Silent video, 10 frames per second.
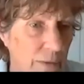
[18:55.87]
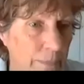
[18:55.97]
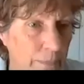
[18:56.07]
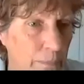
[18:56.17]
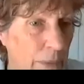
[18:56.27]

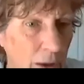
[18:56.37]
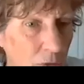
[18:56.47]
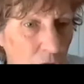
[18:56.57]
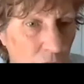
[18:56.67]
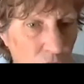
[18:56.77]

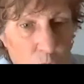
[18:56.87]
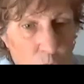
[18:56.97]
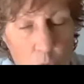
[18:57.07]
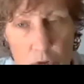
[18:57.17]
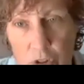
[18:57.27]
bowsers,
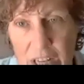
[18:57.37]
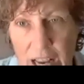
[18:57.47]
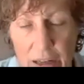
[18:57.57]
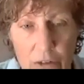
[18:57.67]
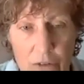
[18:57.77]
water
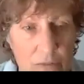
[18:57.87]
tanks,